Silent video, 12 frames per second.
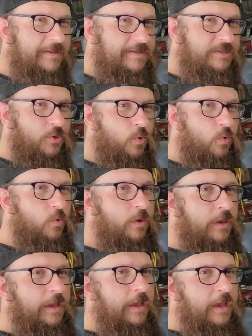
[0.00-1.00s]
So
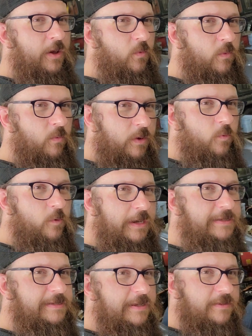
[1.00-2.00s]
when we
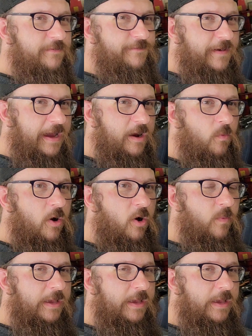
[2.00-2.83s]
redid the firewall,